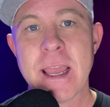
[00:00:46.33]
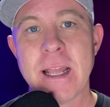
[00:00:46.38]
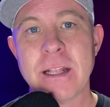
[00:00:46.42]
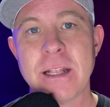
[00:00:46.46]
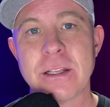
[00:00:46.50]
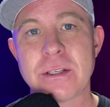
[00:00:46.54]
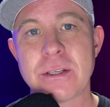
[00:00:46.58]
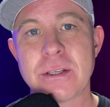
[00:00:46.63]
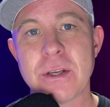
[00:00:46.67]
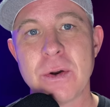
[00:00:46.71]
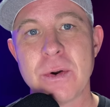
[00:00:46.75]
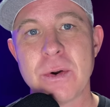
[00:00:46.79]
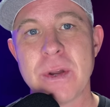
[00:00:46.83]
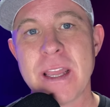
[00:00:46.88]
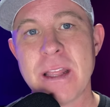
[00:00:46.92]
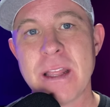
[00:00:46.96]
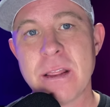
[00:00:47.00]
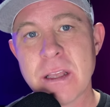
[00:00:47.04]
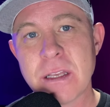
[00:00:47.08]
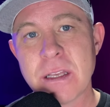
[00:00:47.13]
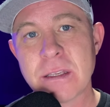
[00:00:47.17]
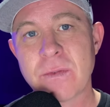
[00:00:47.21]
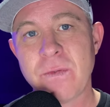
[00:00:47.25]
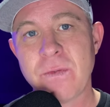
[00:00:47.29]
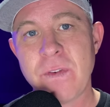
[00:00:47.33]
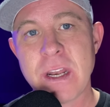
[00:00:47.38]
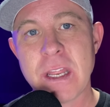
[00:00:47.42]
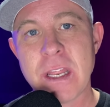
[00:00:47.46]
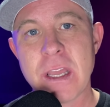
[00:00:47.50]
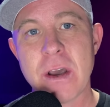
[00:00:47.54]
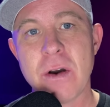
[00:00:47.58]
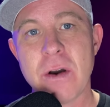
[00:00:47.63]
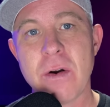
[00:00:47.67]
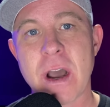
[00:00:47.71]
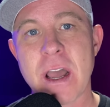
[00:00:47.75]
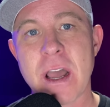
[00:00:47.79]
And so in this
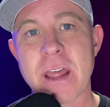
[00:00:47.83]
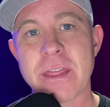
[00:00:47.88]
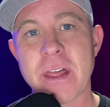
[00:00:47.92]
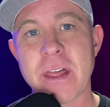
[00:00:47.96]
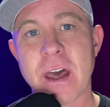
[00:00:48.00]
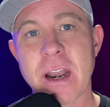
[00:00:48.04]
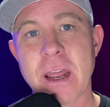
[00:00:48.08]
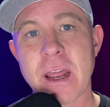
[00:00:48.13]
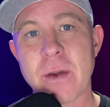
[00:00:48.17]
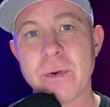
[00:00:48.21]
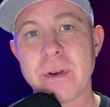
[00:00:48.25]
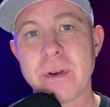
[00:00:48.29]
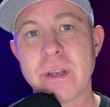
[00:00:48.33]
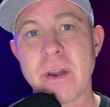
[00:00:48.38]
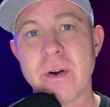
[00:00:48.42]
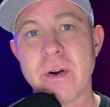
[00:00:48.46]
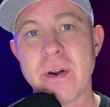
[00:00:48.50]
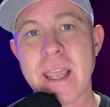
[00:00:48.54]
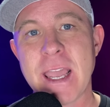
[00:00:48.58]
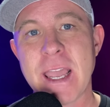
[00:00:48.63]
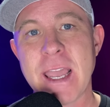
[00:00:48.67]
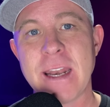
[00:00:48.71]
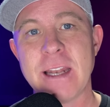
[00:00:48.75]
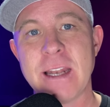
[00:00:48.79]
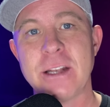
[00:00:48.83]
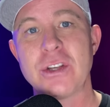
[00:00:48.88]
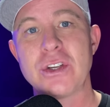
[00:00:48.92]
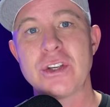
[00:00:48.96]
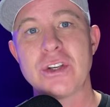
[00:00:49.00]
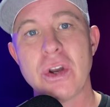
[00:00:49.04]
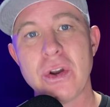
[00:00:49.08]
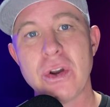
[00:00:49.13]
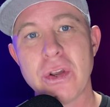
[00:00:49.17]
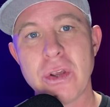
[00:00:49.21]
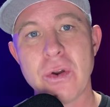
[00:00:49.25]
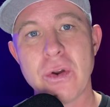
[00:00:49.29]
video, I thought I would go ahead and
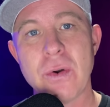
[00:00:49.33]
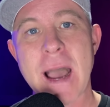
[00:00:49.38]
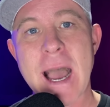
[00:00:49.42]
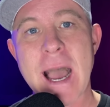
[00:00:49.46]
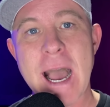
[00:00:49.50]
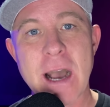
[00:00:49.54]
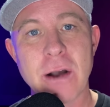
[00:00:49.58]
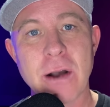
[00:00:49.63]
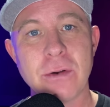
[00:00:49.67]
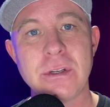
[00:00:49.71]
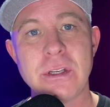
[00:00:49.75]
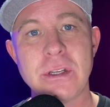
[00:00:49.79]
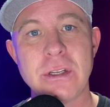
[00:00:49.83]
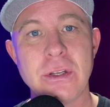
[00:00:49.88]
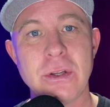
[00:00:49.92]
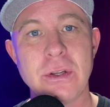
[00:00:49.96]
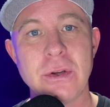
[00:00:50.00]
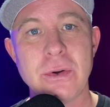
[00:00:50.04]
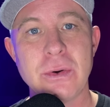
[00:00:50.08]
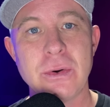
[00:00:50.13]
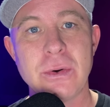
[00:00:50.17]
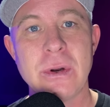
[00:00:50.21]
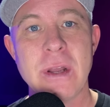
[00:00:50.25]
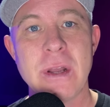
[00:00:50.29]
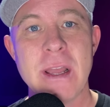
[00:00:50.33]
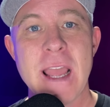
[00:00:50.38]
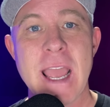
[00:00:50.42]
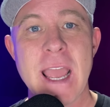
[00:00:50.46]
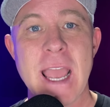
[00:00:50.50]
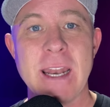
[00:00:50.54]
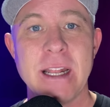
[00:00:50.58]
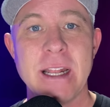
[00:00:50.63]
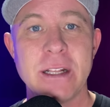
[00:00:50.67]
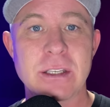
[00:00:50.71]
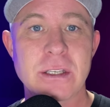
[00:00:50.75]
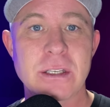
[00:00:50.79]
show you how to do
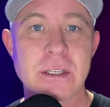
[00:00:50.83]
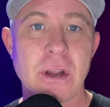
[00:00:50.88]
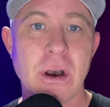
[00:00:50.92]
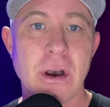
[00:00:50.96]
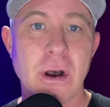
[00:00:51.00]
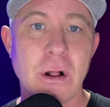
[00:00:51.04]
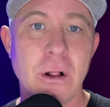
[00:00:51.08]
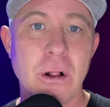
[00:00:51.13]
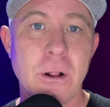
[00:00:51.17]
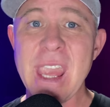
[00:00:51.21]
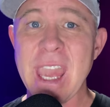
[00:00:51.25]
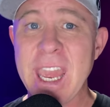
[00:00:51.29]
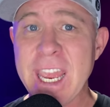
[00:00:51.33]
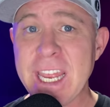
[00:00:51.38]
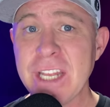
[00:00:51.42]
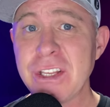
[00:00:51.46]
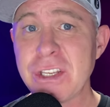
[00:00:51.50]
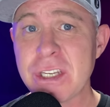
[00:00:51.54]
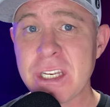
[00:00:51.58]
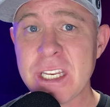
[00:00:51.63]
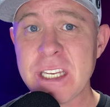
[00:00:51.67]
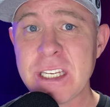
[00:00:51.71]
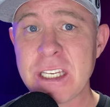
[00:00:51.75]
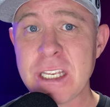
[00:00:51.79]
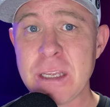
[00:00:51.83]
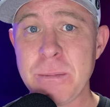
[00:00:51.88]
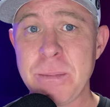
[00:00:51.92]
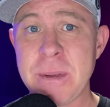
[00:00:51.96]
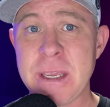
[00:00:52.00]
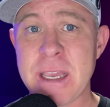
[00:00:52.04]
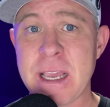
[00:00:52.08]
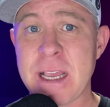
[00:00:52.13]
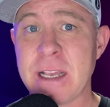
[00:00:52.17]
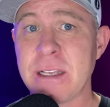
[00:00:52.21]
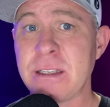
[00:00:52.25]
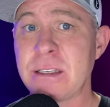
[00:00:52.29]
and install
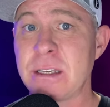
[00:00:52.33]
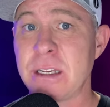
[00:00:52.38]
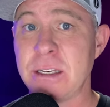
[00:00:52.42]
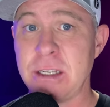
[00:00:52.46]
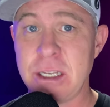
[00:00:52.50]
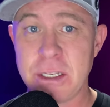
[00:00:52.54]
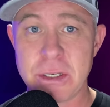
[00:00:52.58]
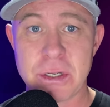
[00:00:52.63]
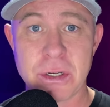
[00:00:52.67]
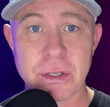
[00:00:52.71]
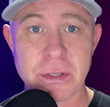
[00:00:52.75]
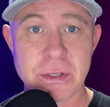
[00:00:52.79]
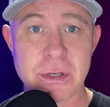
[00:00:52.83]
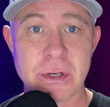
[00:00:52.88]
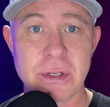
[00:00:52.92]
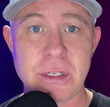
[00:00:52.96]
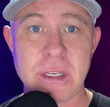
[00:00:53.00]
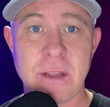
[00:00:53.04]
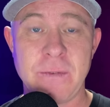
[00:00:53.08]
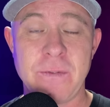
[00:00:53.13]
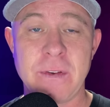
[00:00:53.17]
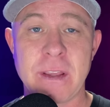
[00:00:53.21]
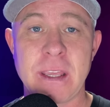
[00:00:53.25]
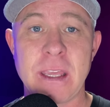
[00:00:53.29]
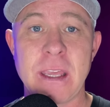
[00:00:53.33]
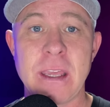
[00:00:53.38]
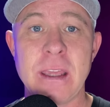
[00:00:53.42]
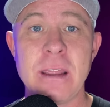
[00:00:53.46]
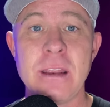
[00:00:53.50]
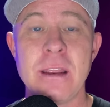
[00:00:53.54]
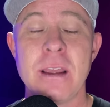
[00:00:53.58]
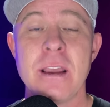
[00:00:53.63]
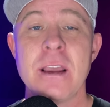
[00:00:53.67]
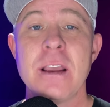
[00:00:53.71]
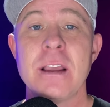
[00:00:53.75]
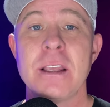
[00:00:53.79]
HTTPS, a digital
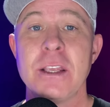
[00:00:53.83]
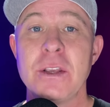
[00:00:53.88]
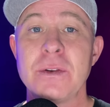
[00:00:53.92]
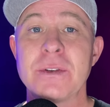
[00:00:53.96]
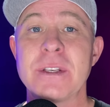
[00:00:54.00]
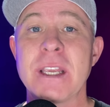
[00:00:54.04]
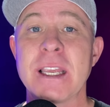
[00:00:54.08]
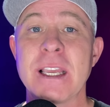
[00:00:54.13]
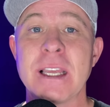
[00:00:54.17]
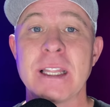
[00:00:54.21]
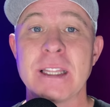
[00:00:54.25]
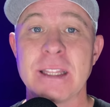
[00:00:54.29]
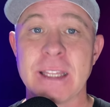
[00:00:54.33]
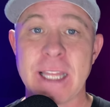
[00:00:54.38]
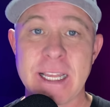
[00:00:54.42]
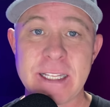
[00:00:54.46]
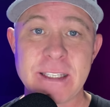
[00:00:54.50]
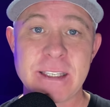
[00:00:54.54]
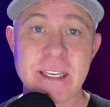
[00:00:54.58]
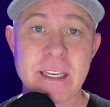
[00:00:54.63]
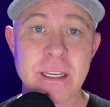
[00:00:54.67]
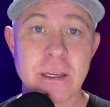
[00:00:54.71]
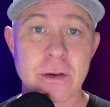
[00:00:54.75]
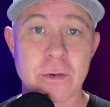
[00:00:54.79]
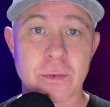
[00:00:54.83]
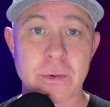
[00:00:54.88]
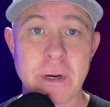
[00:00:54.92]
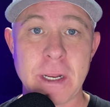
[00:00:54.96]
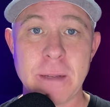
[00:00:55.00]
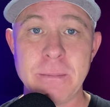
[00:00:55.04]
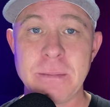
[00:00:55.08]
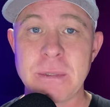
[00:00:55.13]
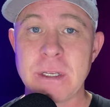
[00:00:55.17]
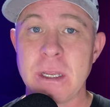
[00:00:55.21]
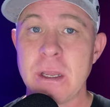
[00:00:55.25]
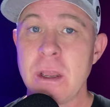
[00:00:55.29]
certificate, using Let's
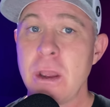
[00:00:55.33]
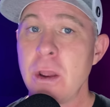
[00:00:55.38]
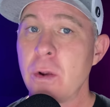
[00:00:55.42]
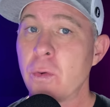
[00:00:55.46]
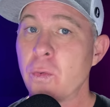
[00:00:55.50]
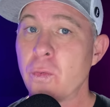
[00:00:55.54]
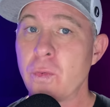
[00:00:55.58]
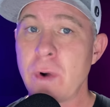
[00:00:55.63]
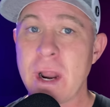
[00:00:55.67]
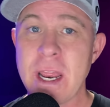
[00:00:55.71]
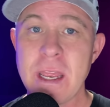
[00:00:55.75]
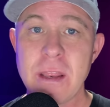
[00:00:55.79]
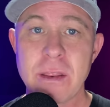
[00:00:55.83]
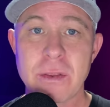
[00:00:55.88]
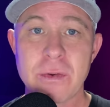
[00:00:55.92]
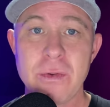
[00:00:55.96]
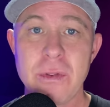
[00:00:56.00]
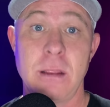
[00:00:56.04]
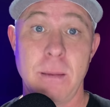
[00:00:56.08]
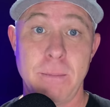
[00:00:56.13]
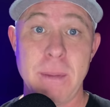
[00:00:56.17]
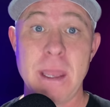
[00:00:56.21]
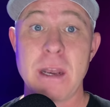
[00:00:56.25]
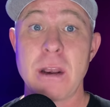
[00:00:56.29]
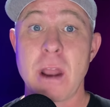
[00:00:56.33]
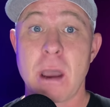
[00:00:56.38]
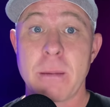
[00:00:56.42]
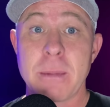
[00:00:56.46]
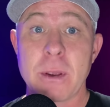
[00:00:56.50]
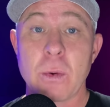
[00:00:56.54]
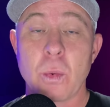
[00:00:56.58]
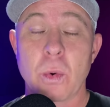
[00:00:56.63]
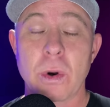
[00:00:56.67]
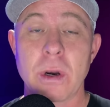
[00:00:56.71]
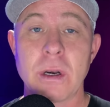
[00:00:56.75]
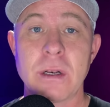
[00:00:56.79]
Encrypt right through the
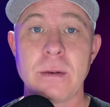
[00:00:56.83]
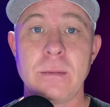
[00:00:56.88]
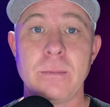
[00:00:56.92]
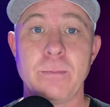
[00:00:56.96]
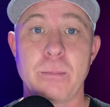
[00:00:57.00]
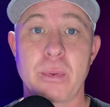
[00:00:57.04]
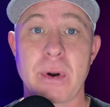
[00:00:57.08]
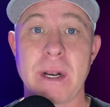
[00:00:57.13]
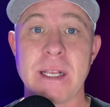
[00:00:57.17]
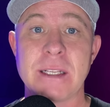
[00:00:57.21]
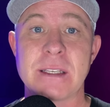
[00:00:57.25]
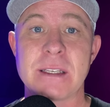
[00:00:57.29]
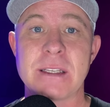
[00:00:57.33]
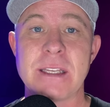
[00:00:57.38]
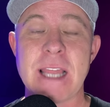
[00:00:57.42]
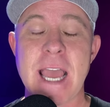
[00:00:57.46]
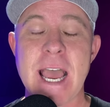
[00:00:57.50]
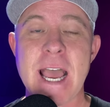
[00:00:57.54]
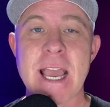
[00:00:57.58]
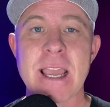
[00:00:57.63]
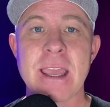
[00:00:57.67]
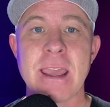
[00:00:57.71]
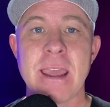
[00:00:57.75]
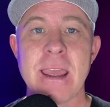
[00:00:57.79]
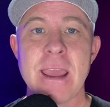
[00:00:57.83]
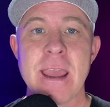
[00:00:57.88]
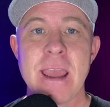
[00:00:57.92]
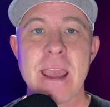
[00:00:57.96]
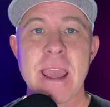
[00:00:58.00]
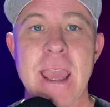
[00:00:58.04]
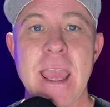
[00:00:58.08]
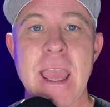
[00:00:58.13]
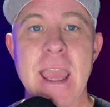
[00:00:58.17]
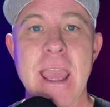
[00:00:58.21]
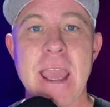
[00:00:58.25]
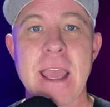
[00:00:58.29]
Bitnami WordPress stack.
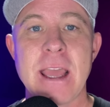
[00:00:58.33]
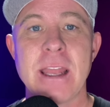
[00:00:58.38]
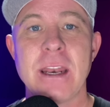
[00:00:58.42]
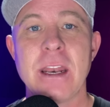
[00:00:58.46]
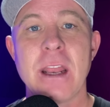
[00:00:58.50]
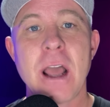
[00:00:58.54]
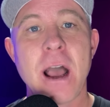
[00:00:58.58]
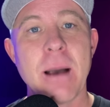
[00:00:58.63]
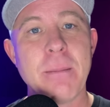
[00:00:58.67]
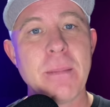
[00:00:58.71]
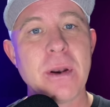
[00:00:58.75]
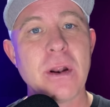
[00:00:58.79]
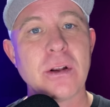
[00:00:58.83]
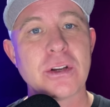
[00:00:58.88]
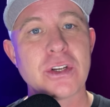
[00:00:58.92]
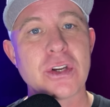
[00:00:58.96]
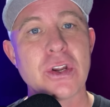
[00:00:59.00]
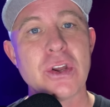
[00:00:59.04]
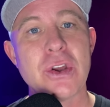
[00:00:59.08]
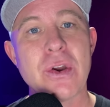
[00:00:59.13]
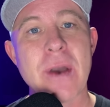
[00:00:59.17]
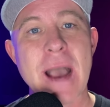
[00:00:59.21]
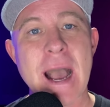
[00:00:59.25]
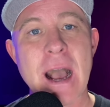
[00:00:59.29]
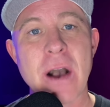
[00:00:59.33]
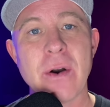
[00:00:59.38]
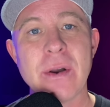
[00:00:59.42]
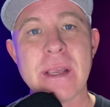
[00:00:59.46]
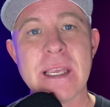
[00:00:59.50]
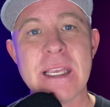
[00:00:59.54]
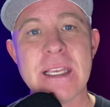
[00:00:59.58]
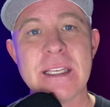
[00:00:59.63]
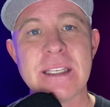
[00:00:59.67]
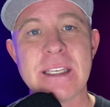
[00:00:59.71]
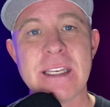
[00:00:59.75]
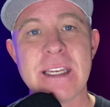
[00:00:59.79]
And I'm going to show you how
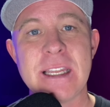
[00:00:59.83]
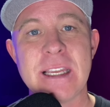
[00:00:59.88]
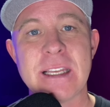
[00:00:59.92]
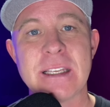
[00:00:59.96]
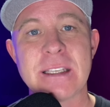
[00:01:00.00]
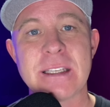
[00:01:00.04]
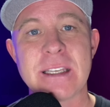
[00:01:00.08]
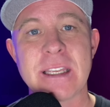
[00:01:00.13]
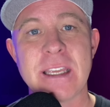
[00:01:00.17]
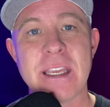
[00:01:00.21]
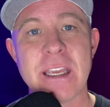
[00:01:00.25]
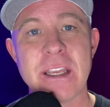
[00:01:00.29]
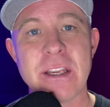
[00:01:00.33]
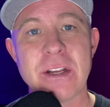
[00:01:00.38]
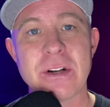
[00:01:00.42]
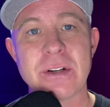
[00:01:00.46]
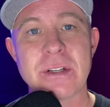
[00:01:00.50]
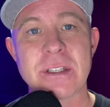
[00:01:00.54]
easy it is to get your